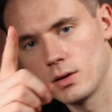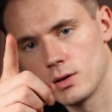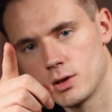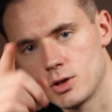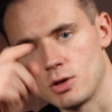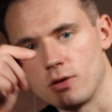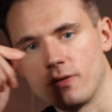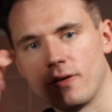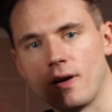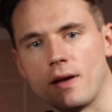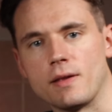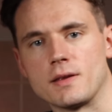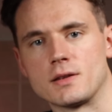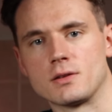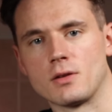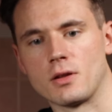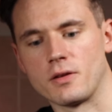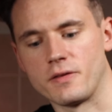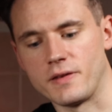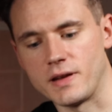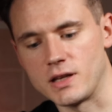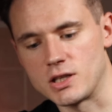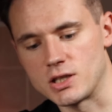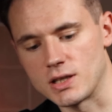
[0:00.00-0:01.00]
To be fair, there's another
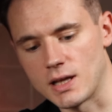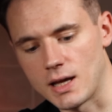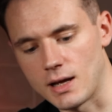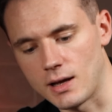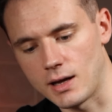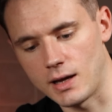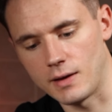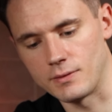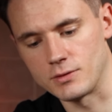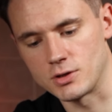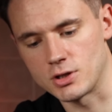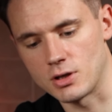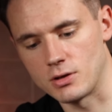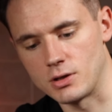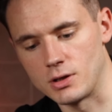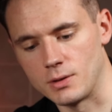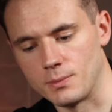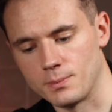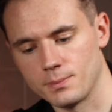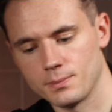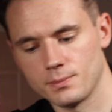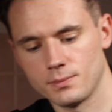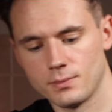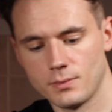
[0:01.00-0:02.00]
feature that I haven't shown you,
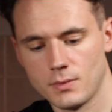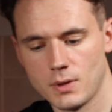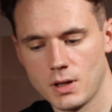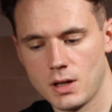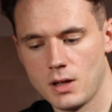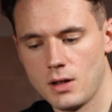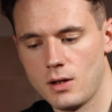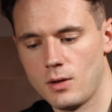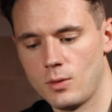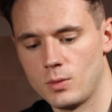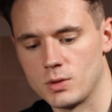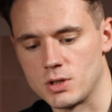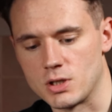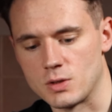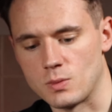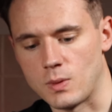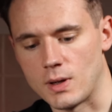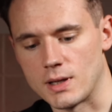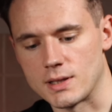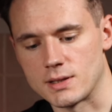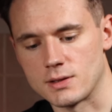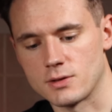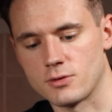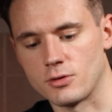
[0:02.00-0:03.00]
which is
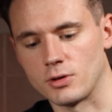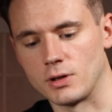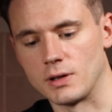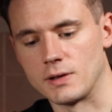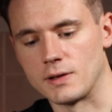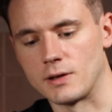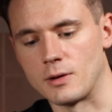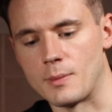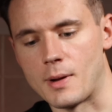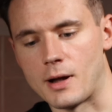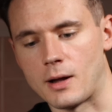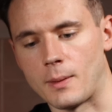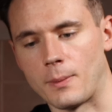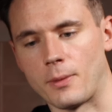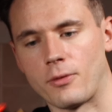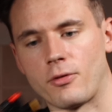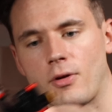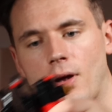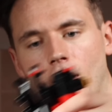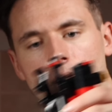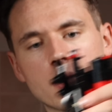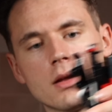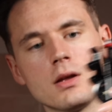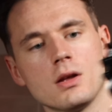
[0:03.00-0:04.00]
why it's struggling to go back on the
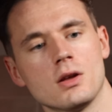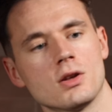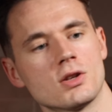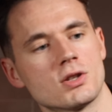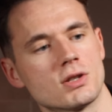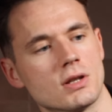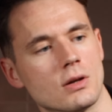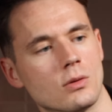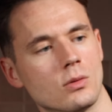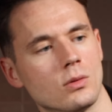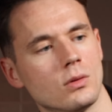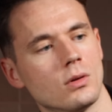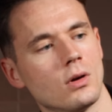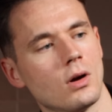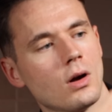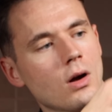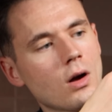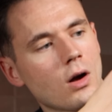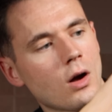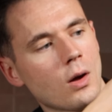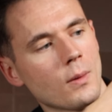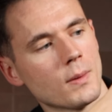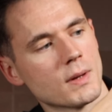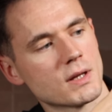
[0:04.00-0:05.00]
track. So
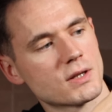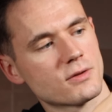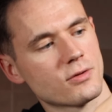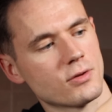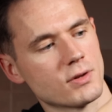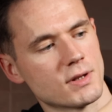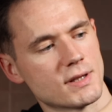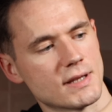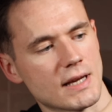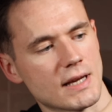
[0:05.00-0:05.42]
on this front